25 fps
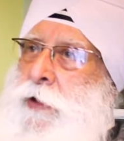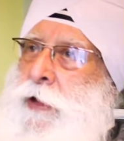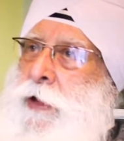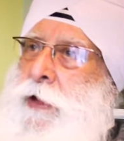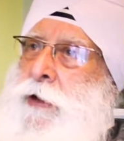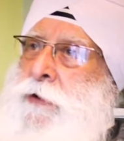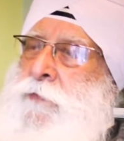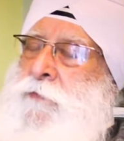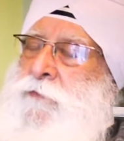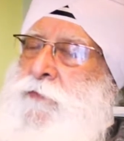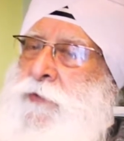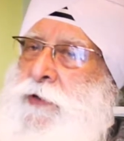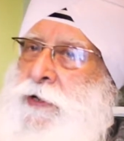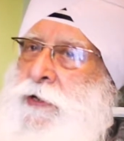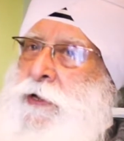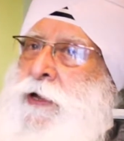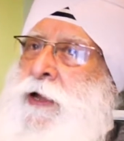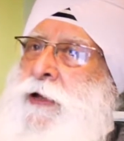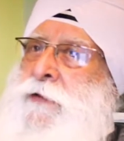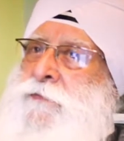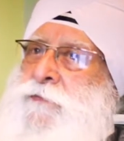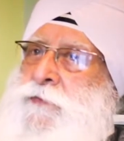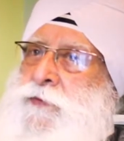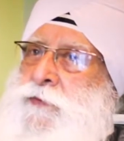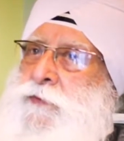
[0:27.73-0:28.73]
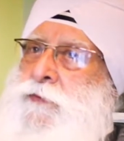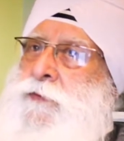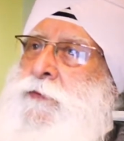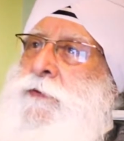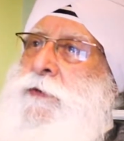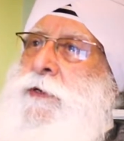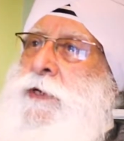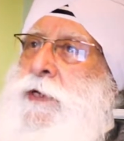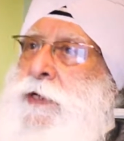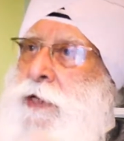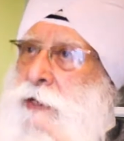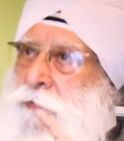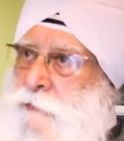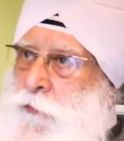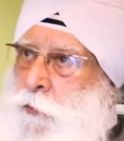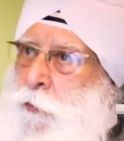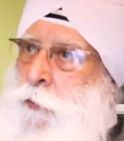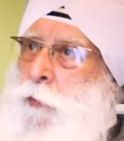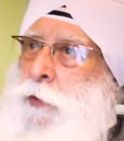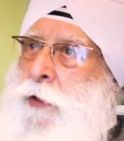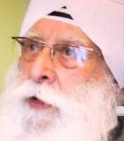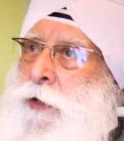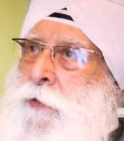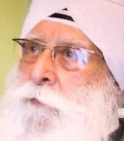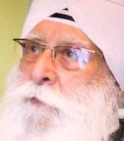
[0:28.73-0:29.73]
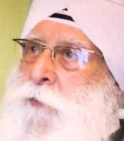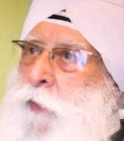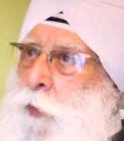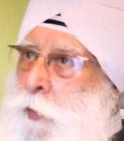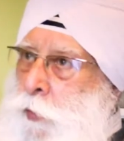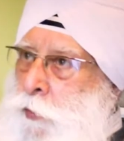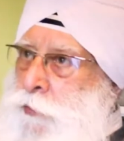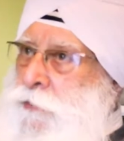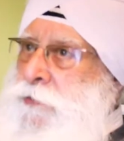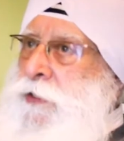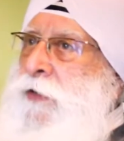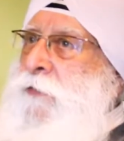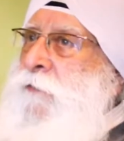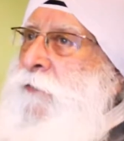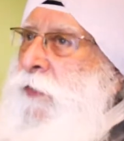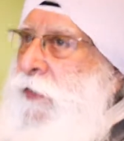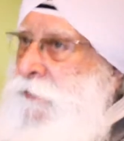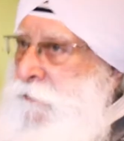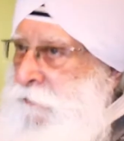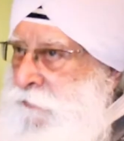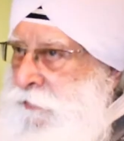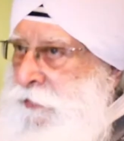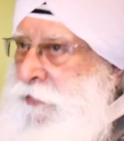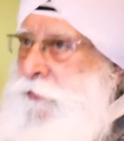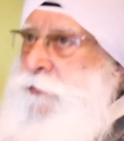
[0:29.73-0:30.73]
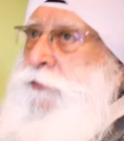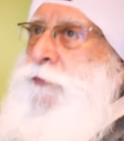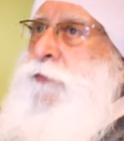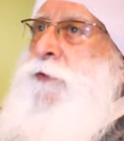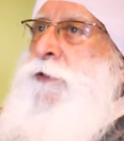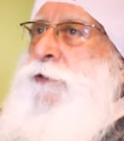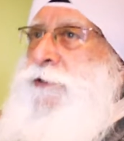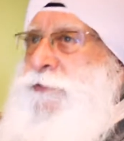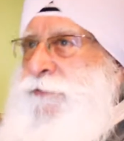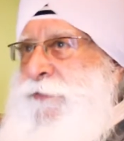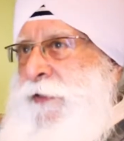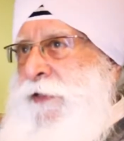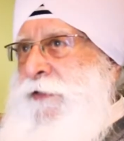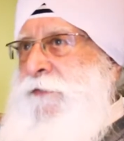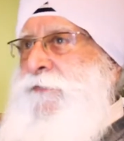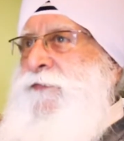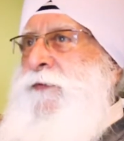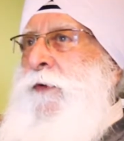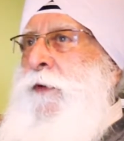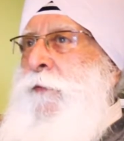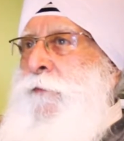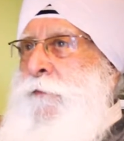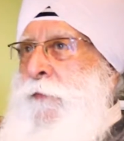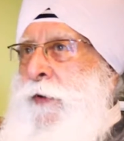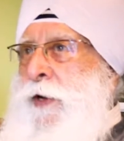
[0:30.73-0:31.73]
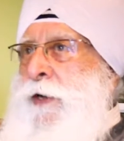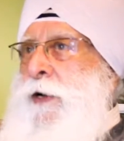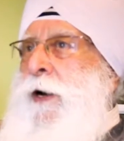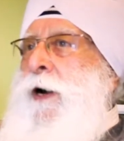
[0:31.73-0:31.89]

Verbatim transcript: And we have to give away more than what we should expect from my,